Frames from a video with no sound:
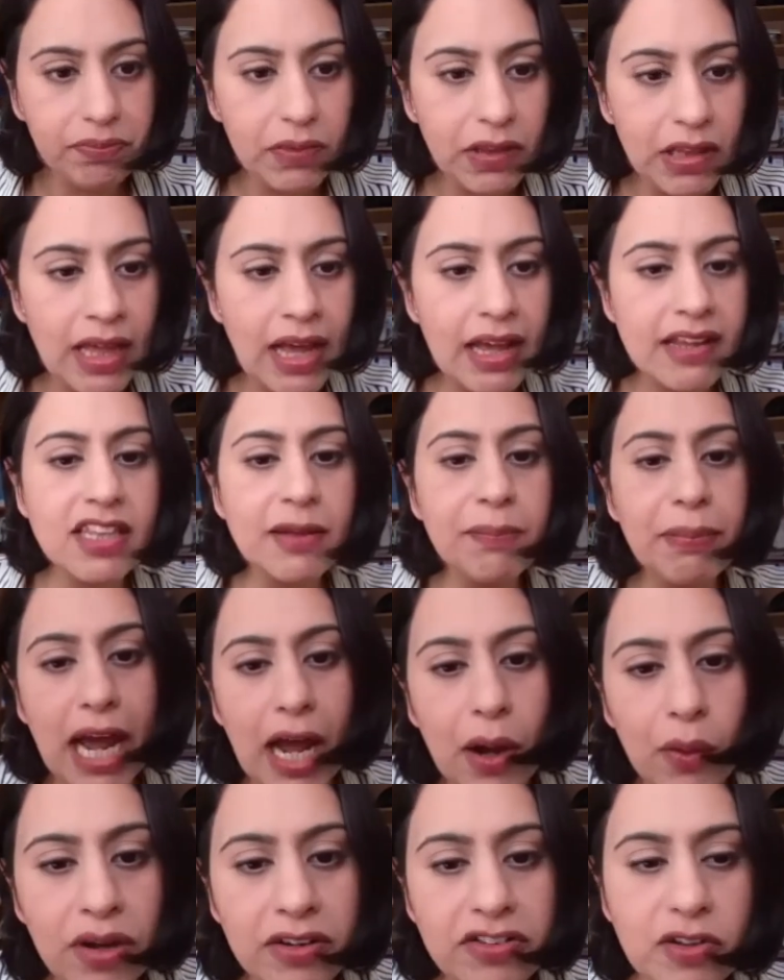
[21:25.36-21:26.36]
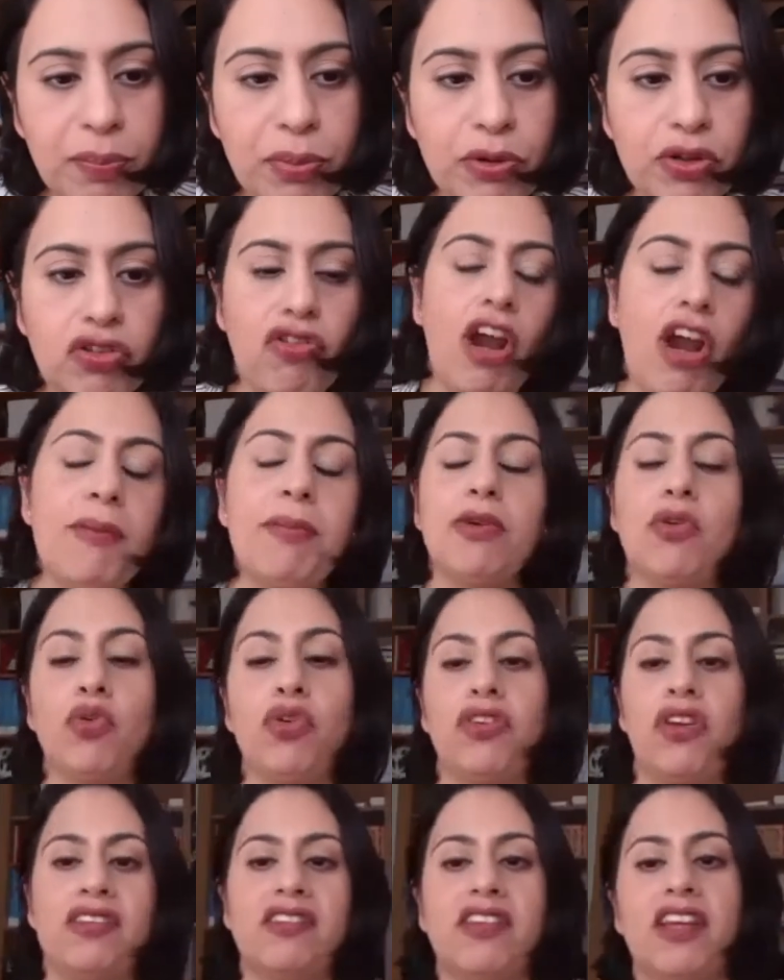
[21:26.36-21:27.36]
has the power to prescribe an
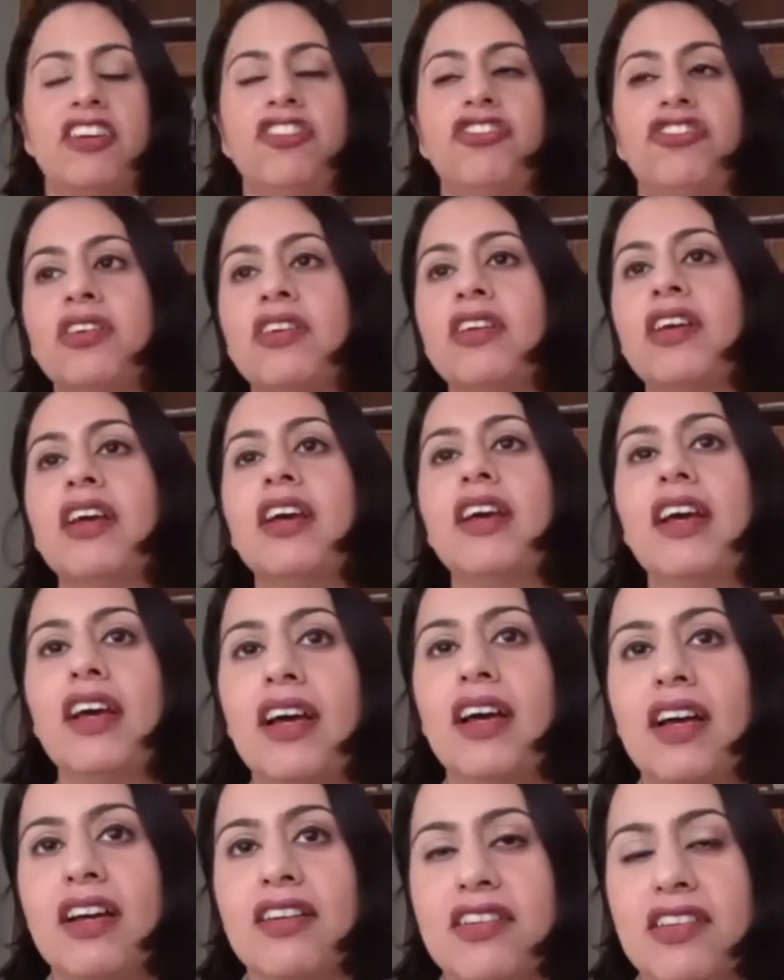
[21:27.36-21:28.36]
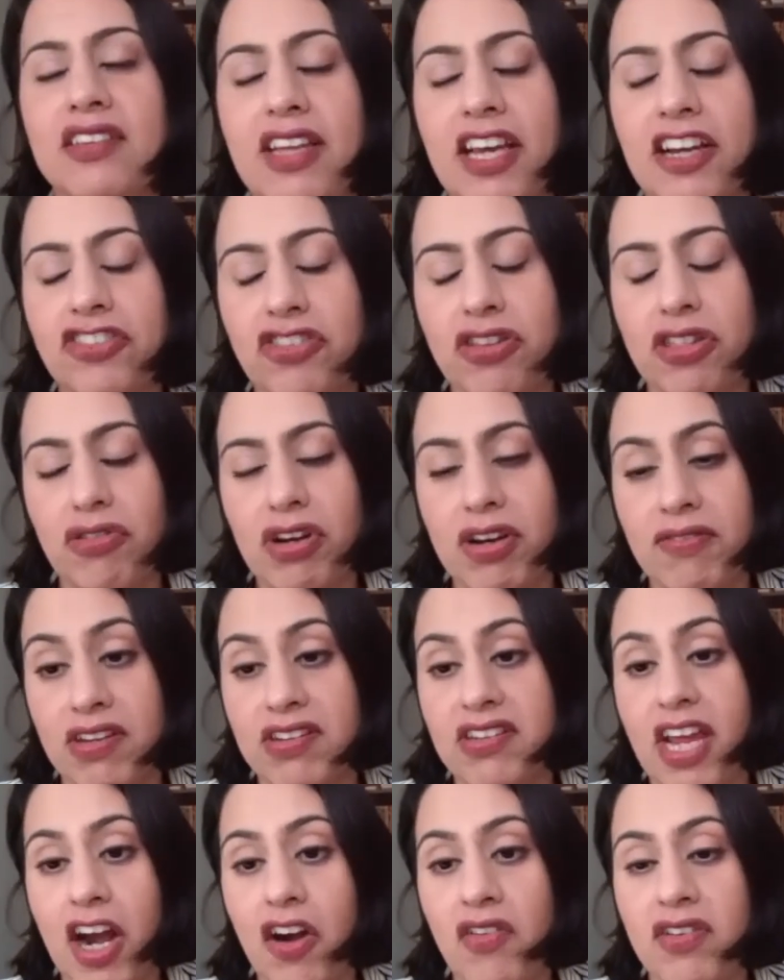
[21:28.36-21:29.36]
organisation under Section 3 of the
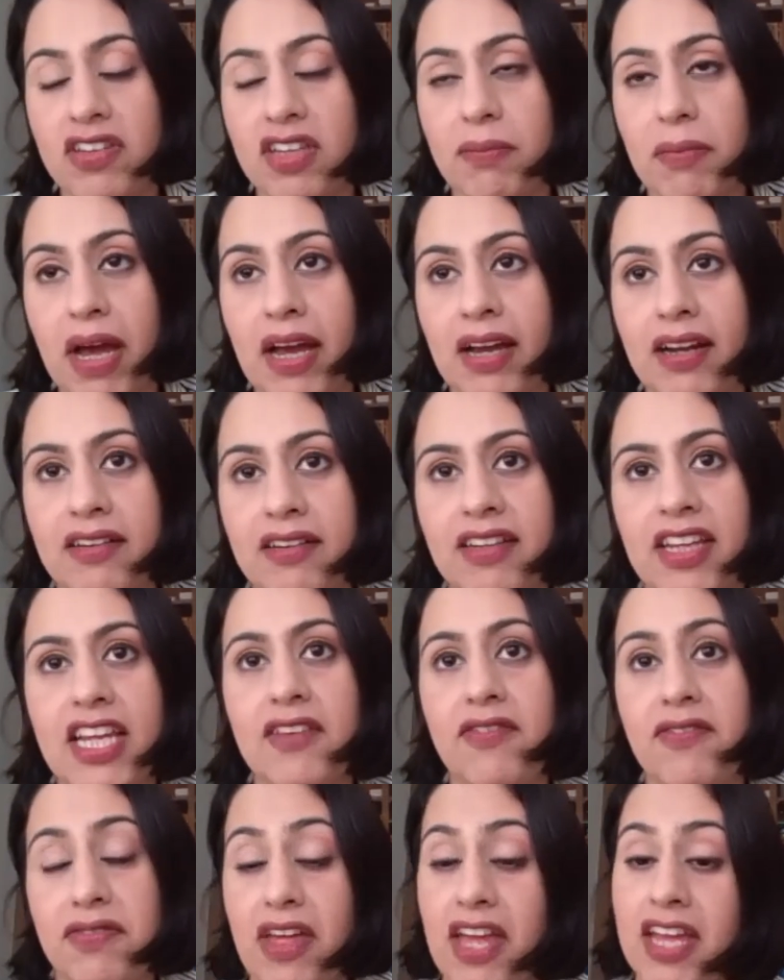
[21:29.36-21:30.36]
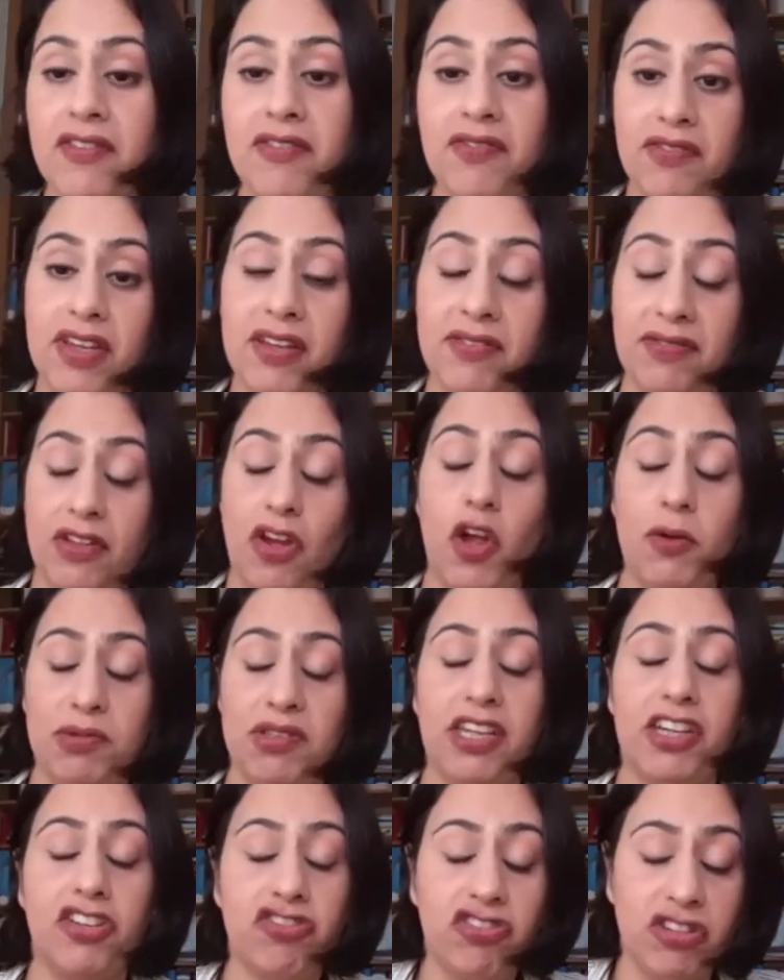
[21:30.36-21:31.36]
Terrorism Act if the Home
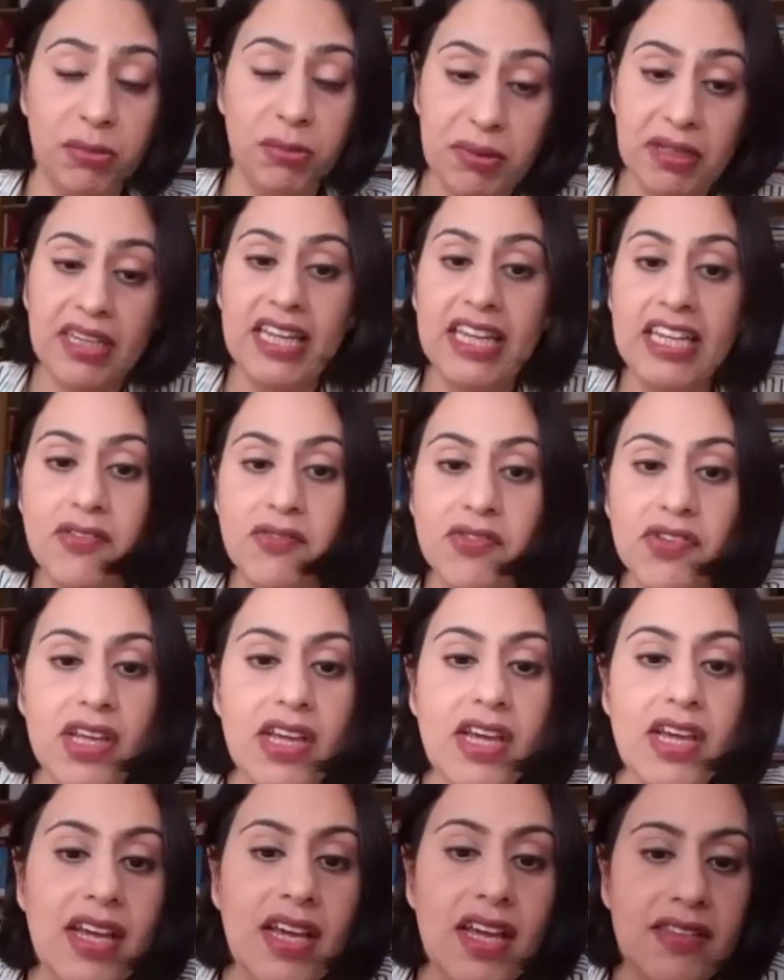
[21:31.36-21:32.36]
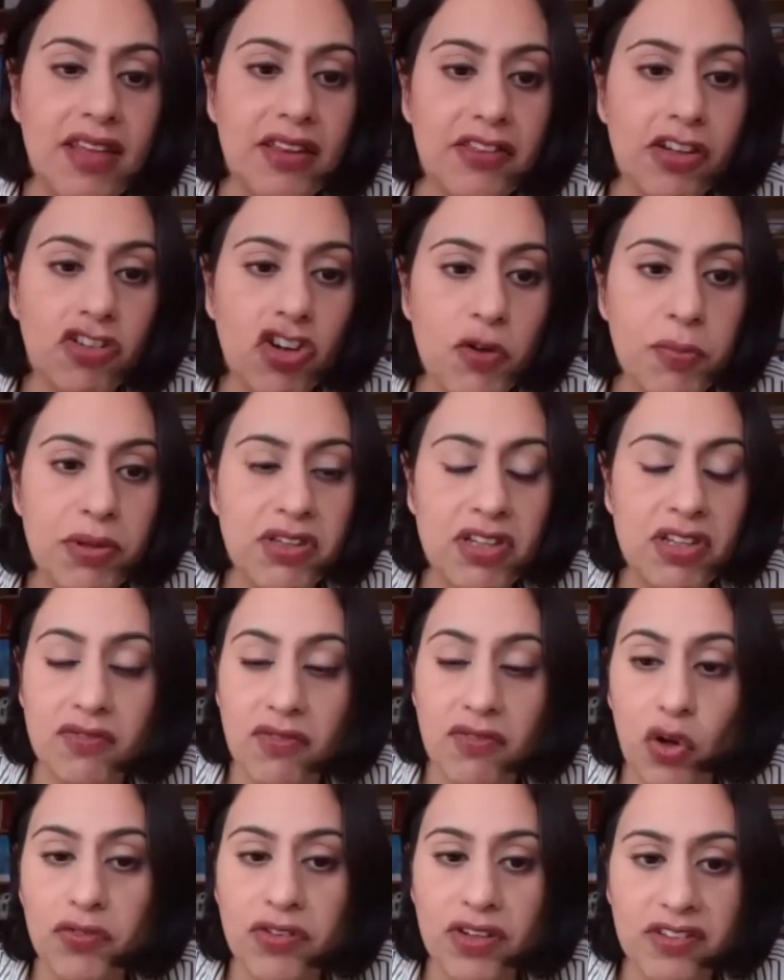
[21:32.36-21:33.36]
Secretary believes that the group is
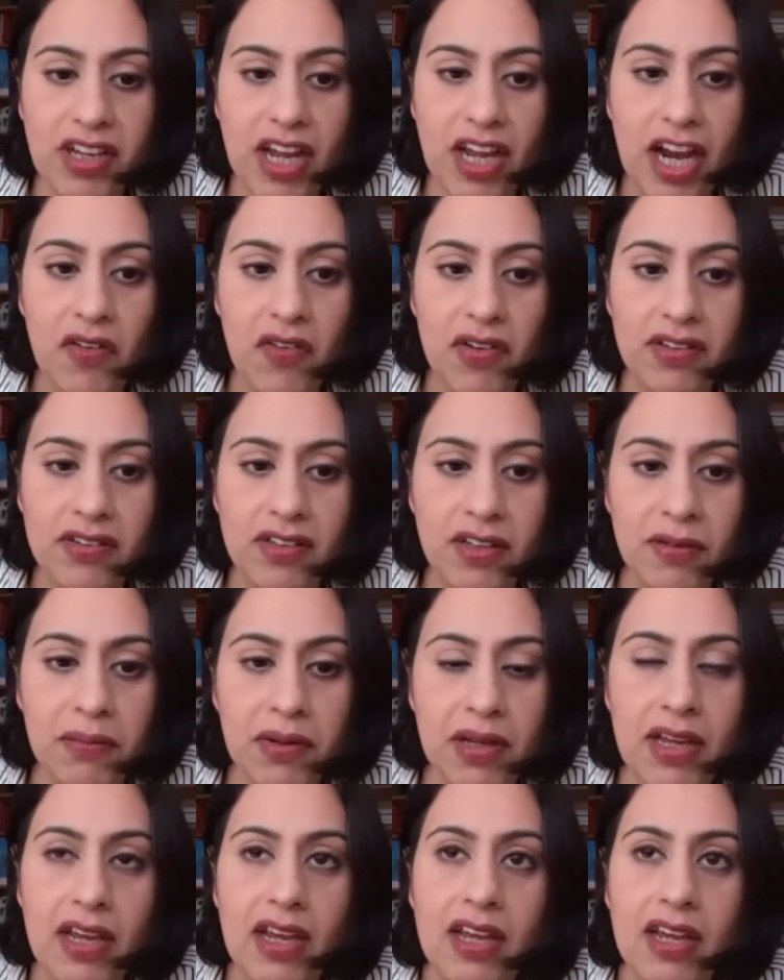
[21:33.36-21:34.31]
involved in terrorism.